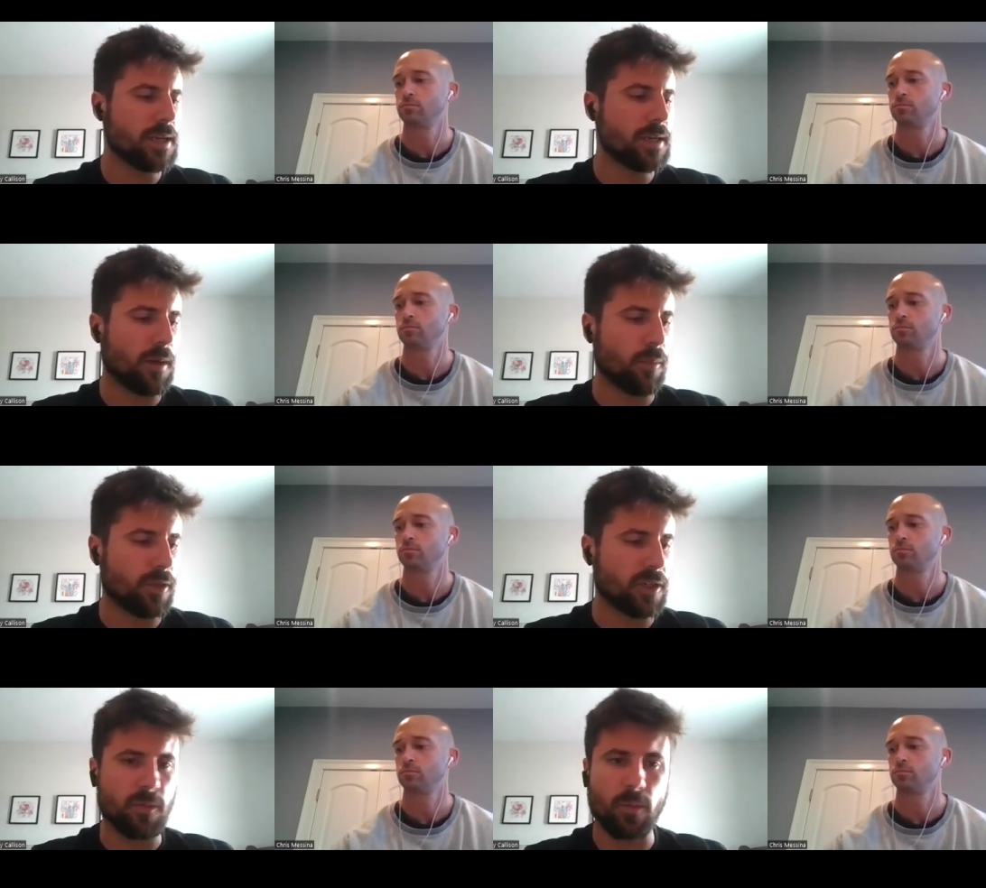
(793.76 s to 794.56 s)
Speaker 1: um, whether
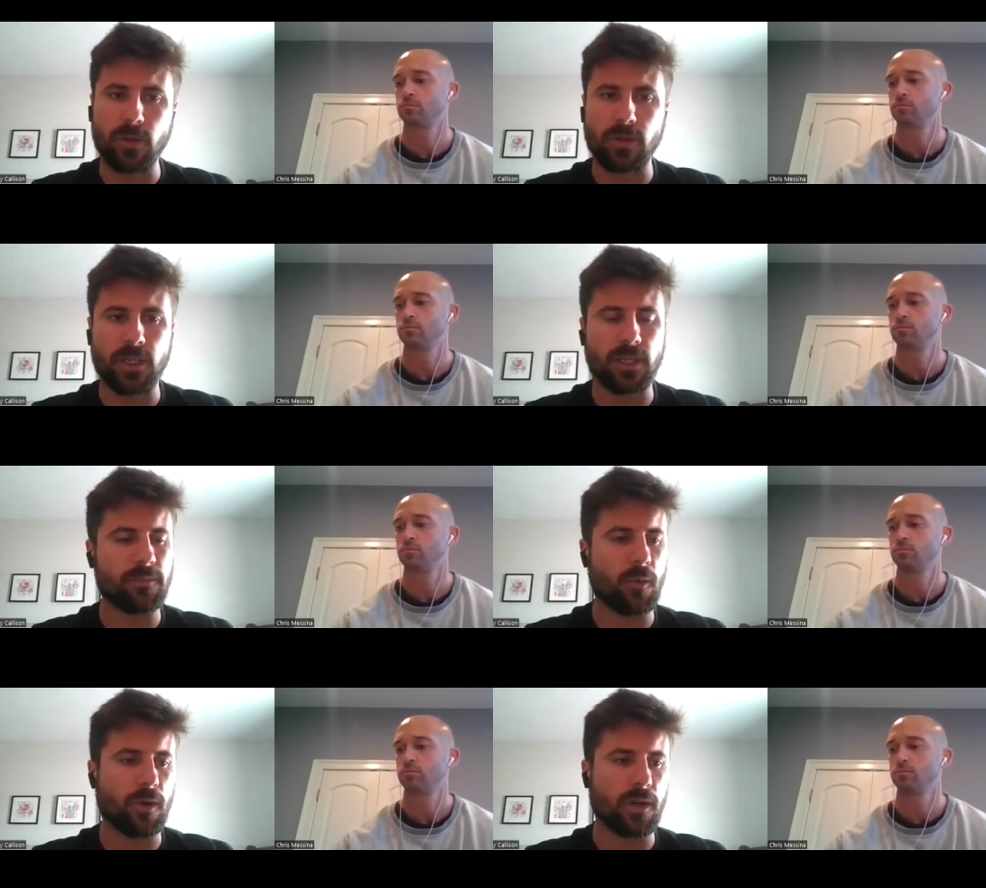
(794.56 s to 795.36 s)
it's mobility
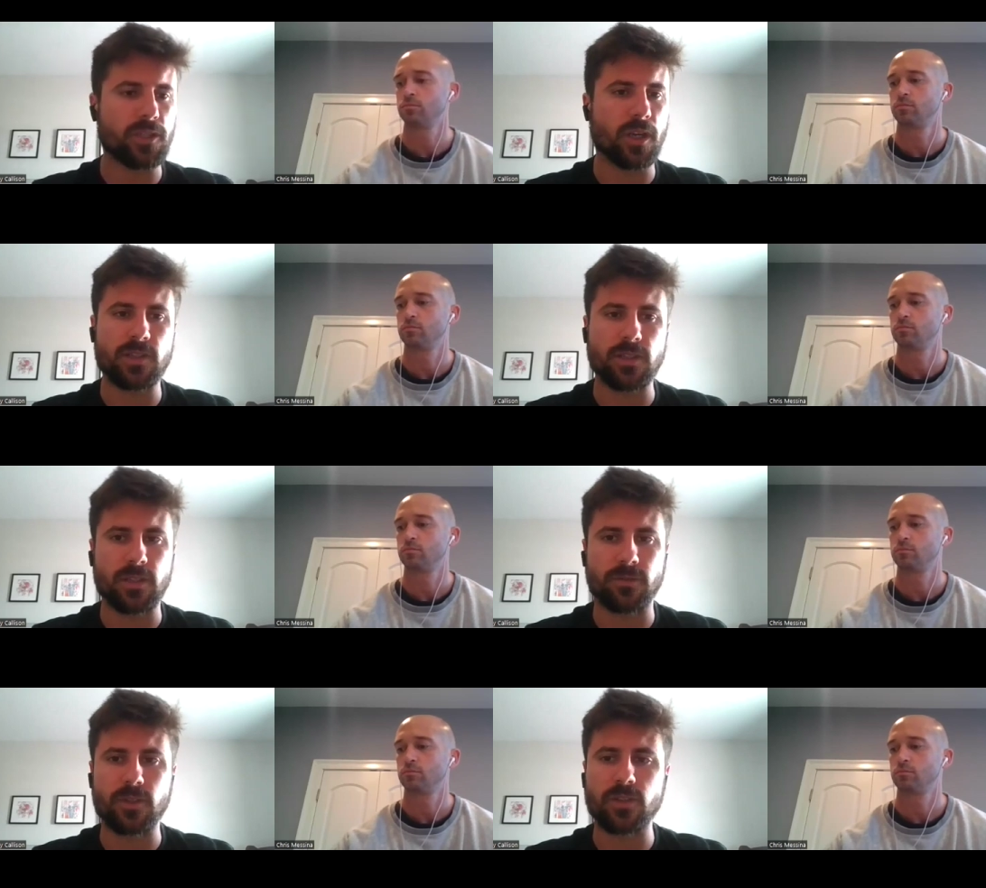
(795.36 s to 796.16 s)
or adjusting
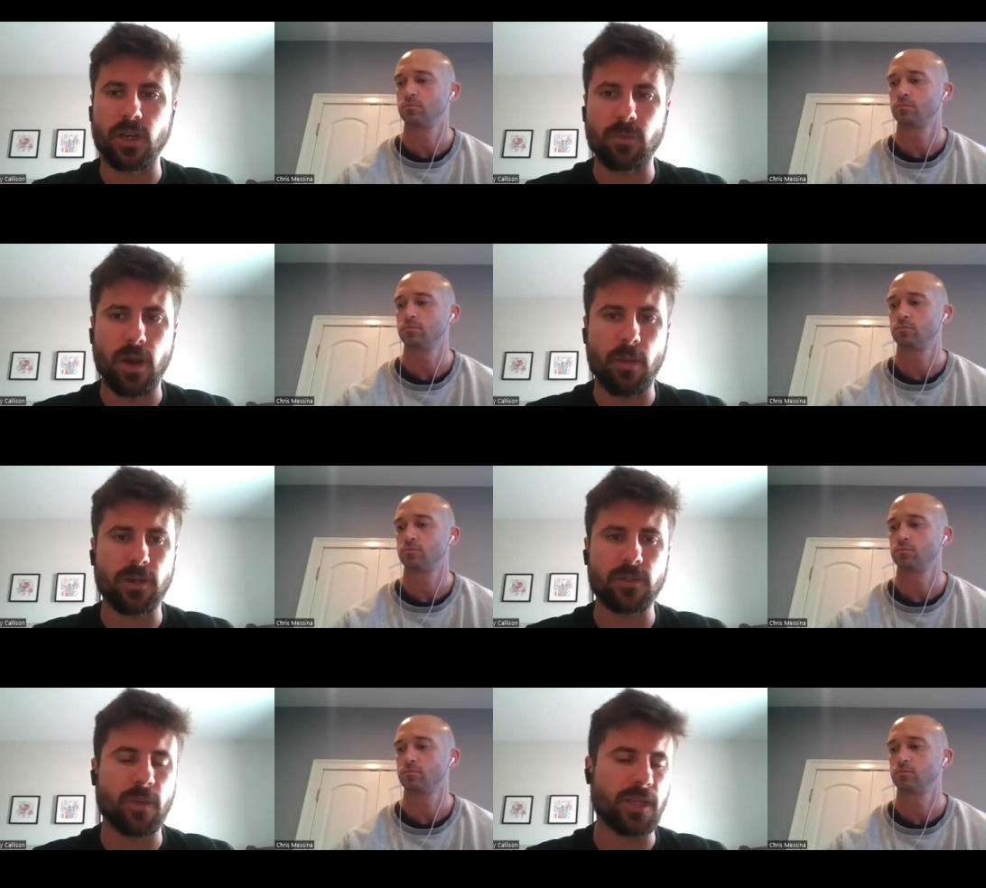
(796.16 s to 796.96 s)
different strength parameters
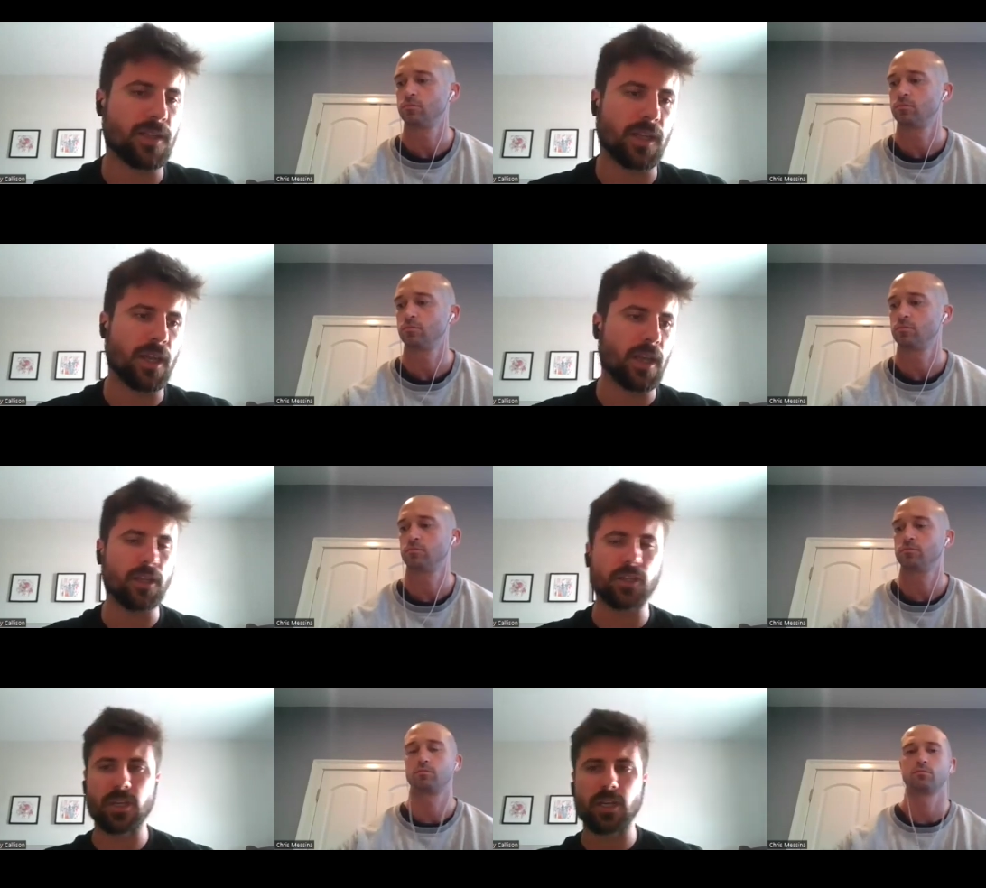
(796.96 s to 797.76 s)
based on like
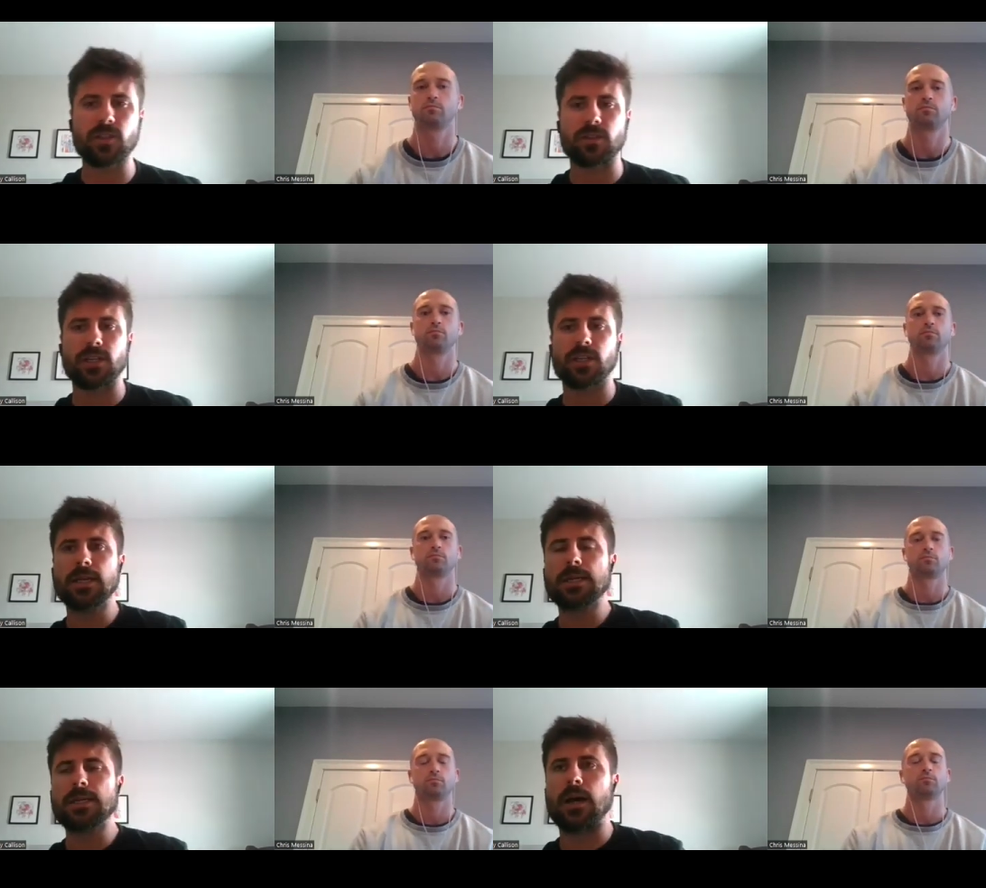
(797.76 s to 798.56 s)
injury history.
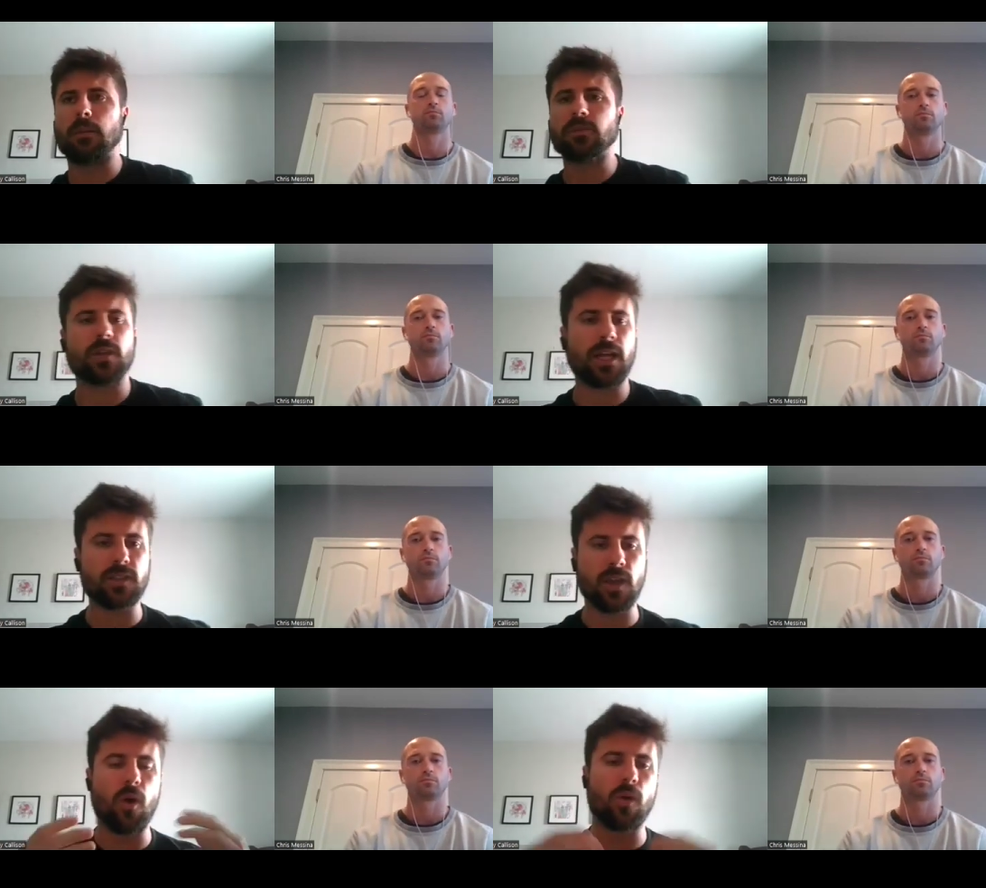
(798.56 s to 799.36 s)
Um, so that's
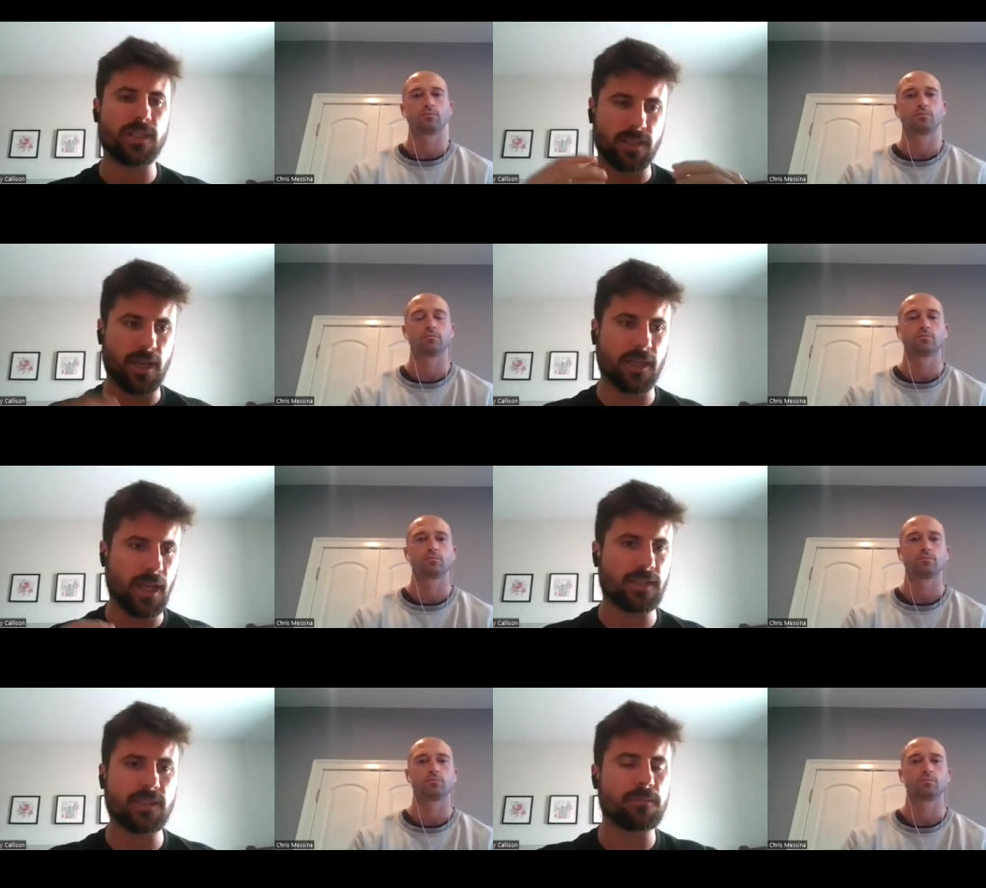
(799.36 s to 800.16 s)
always like,
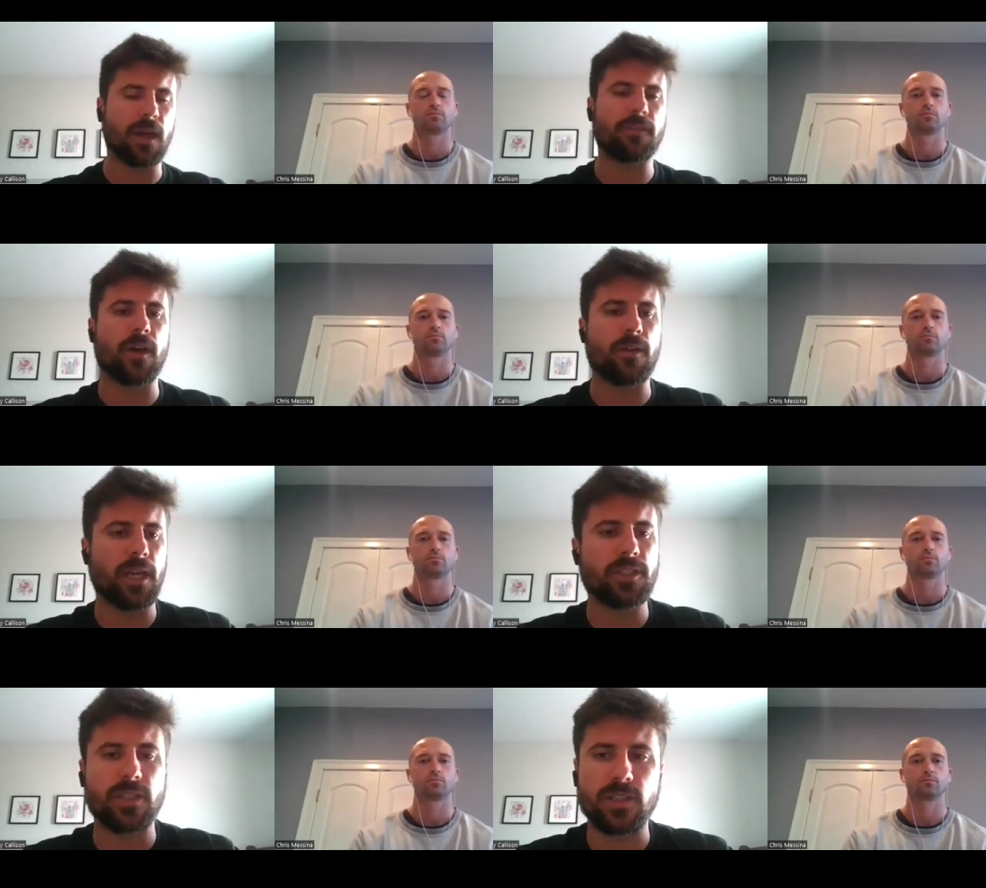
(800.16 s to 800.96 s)
that's my
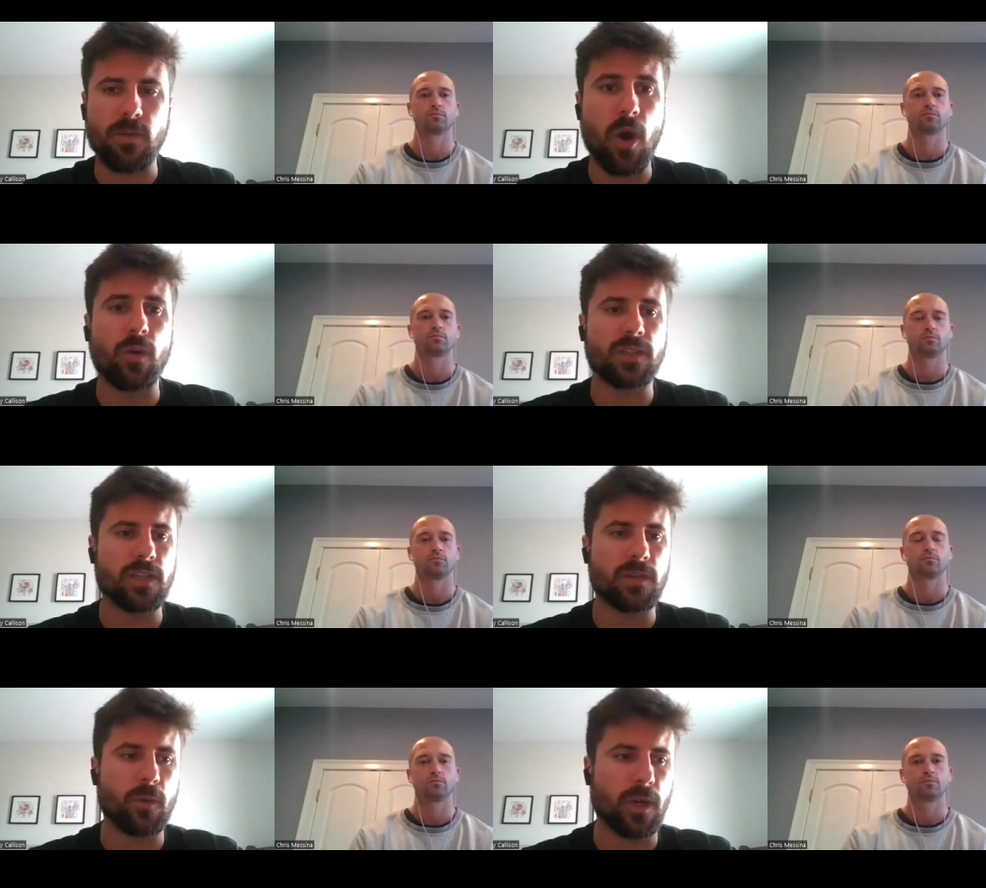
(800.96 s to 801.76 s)
foundation is I'm always going to
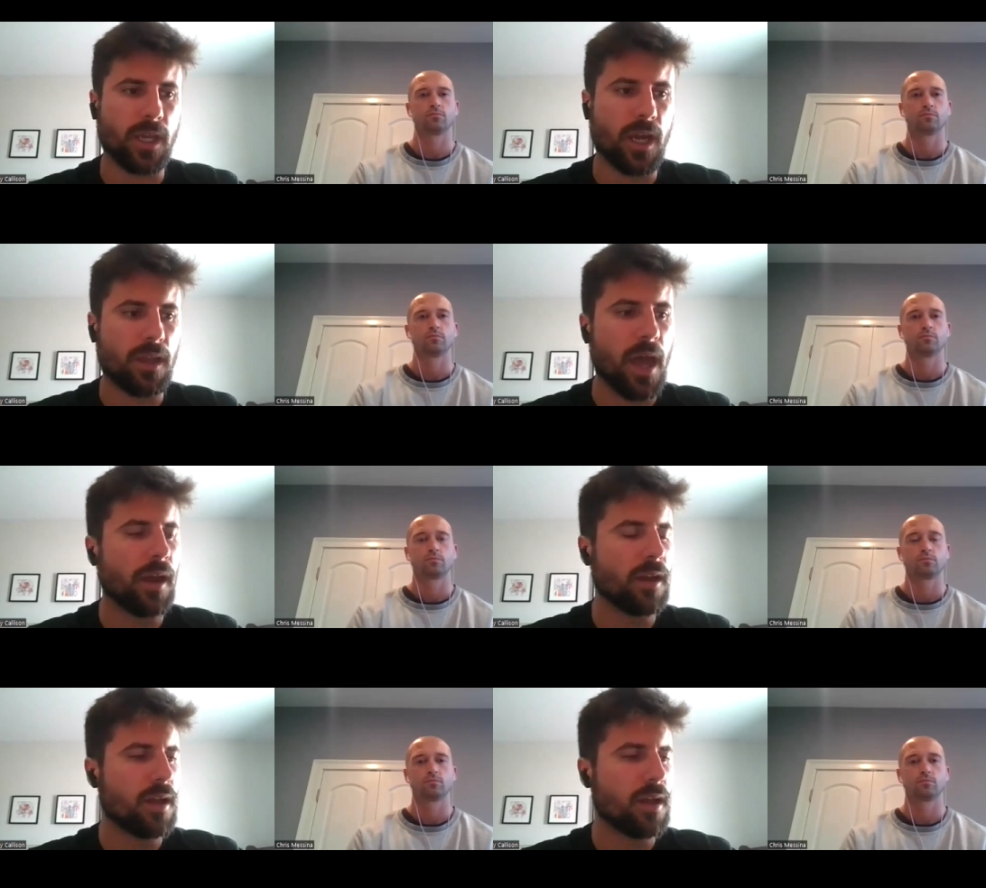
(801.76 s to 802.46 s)
be working on that.